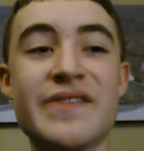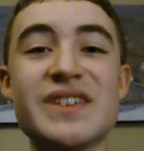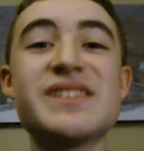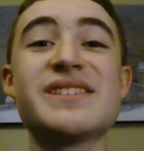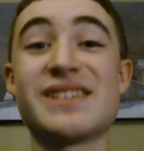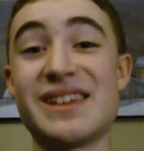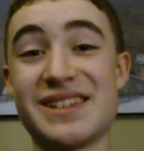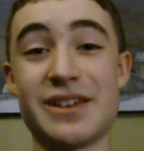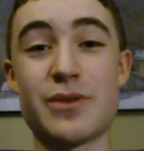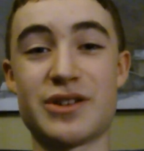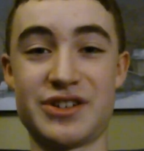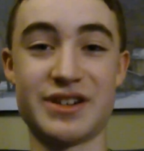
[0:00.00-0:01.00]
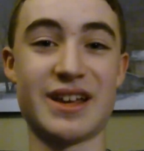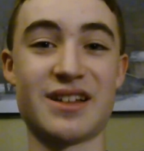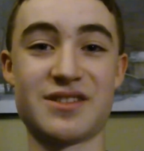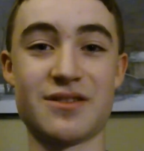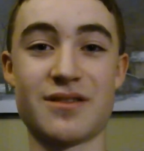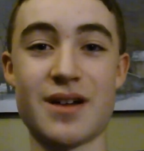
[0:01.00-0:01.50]
This is an easy question to
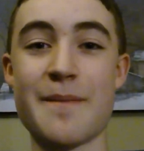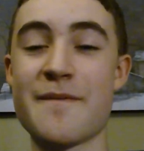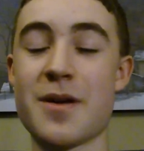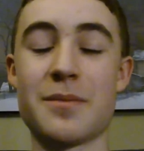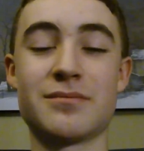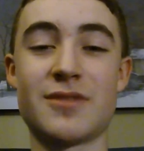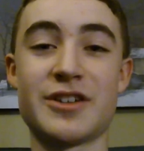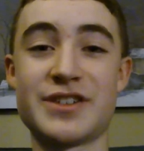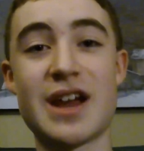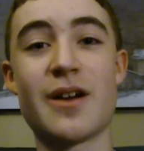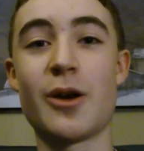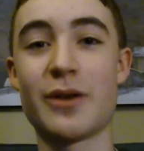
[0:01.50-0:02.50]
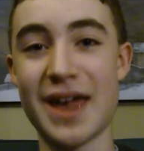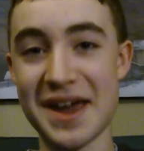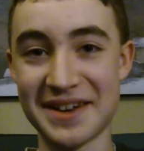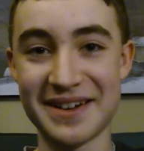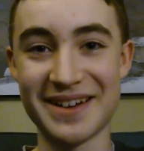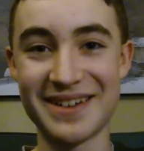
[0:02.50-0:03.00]
answer. I'm from Ontario,
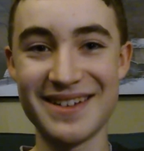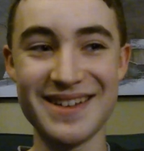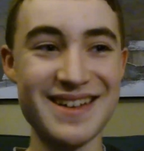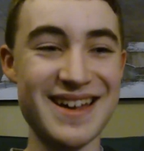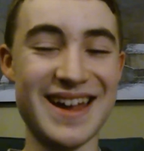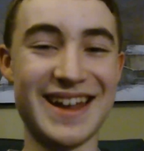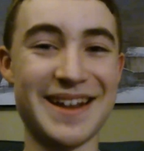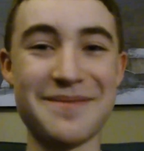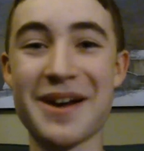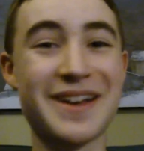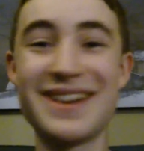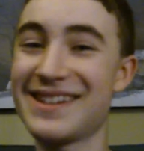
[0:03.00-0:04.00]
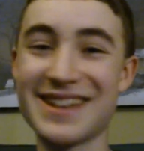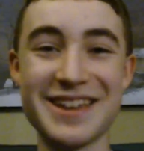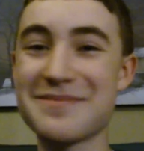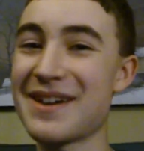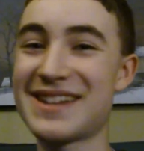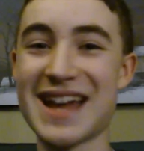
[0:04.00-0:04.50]
Canada, and I'm not going to tell
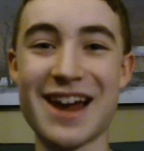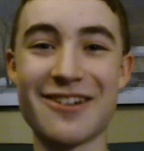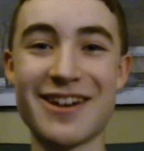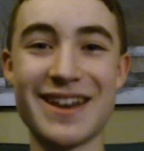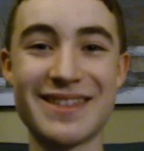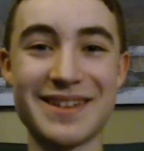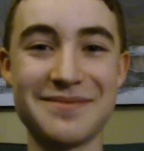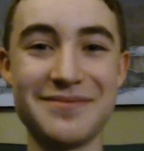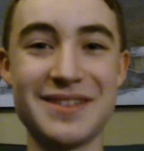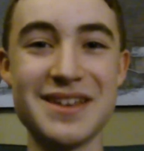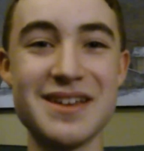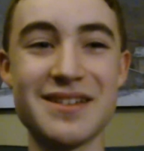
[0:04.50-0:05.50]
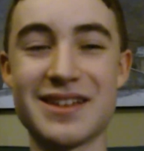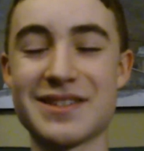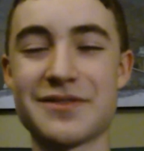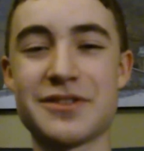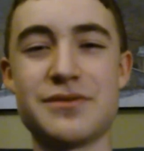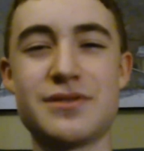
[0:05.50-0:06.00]
you my town or anything because
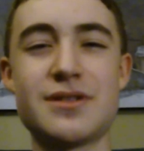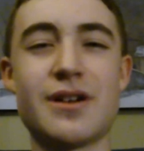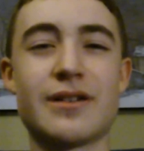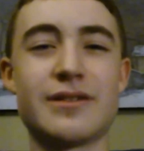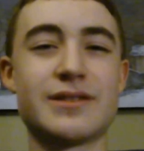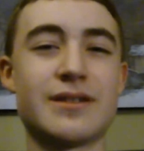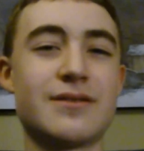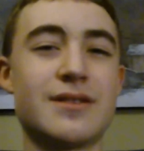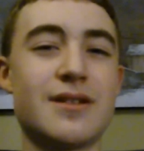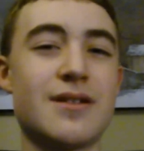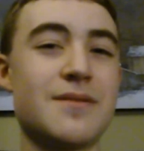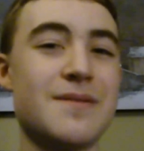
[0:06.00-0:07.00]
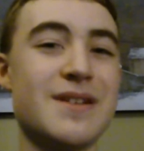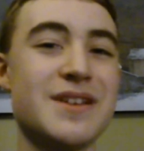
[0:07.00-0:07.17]
of all you stalkers out there.